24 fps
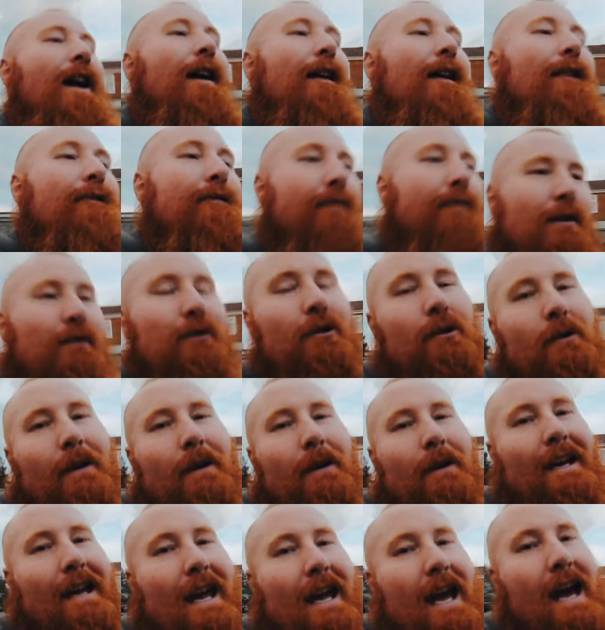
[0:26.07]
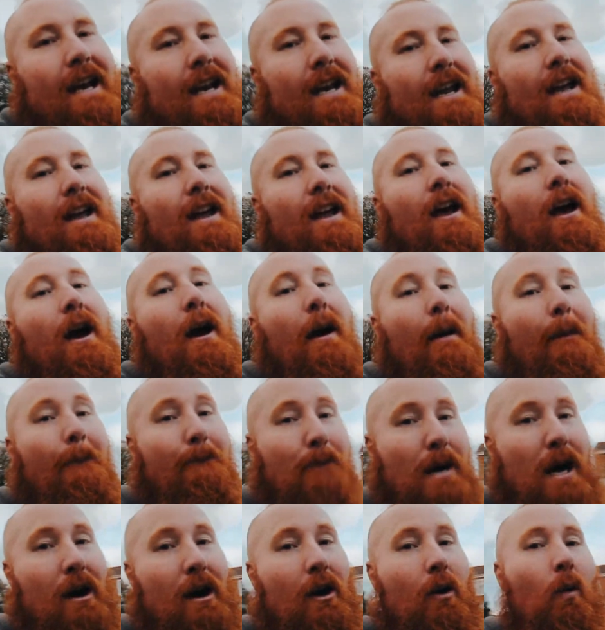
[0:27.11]
Volkswagen Caddy
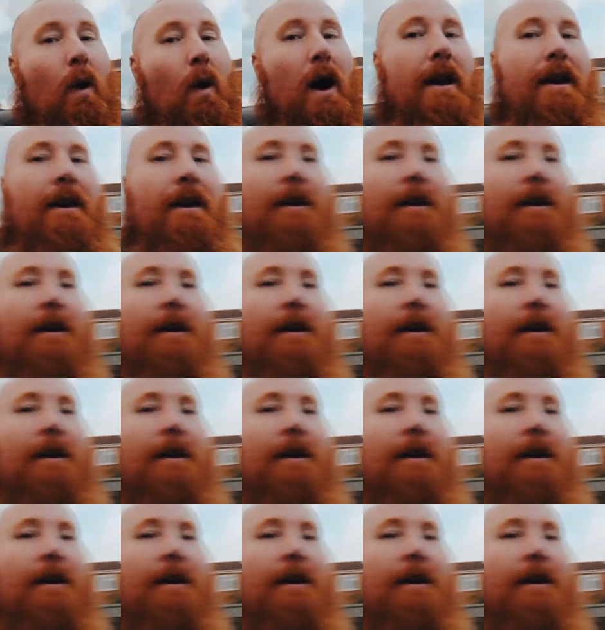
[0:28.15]
Mark 1.